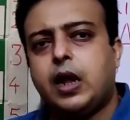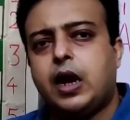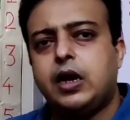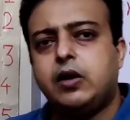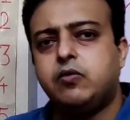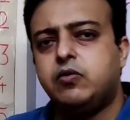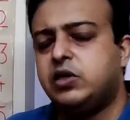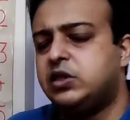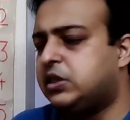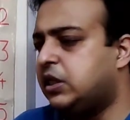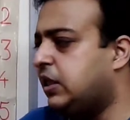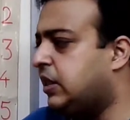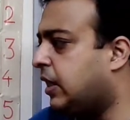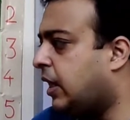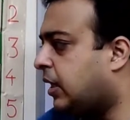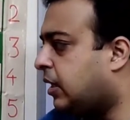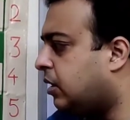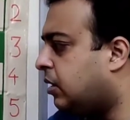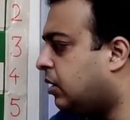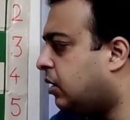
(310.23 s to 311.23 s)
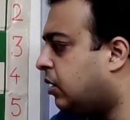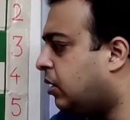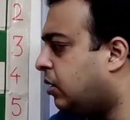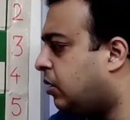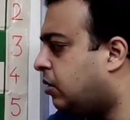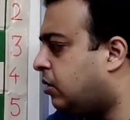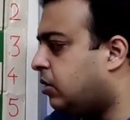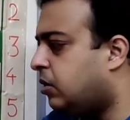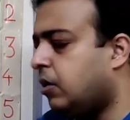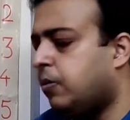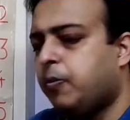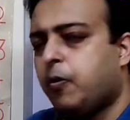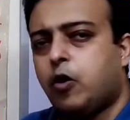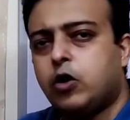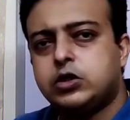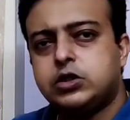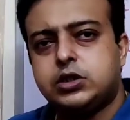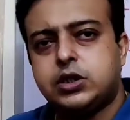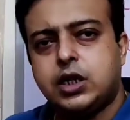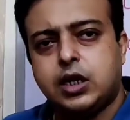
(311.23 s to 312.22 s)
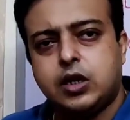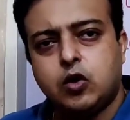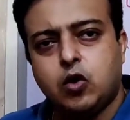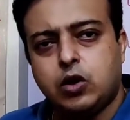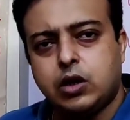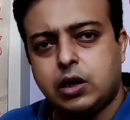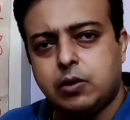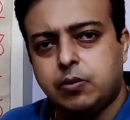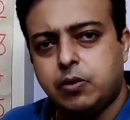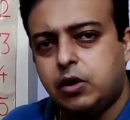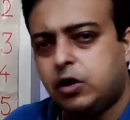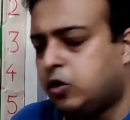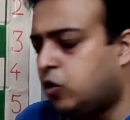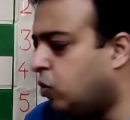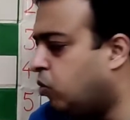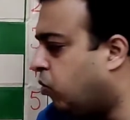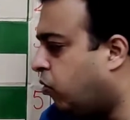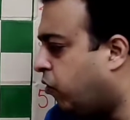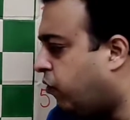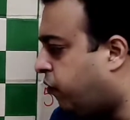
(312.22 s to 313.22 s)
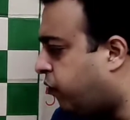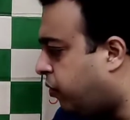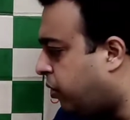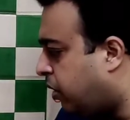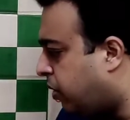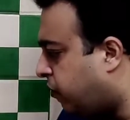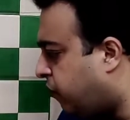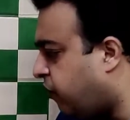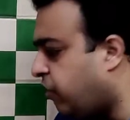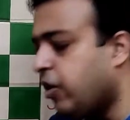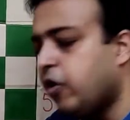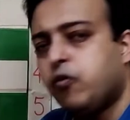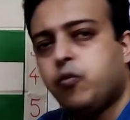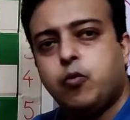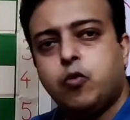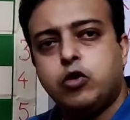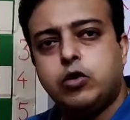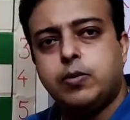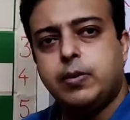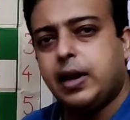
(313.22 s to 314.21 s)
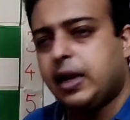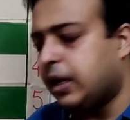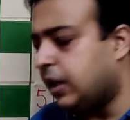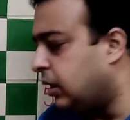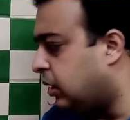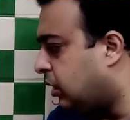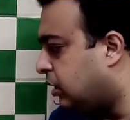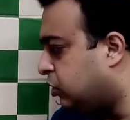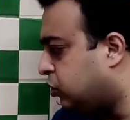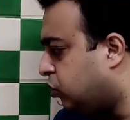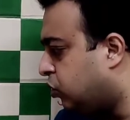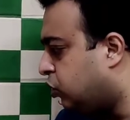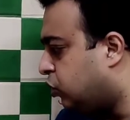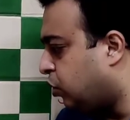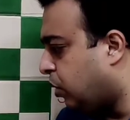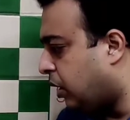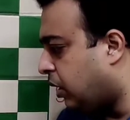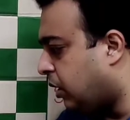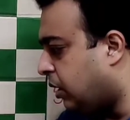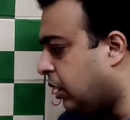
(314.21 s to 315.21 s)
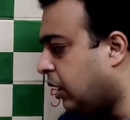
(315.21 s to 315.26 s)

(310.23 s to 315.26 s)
And we see that the pawns are not able to move. We have put black in a zugzwang.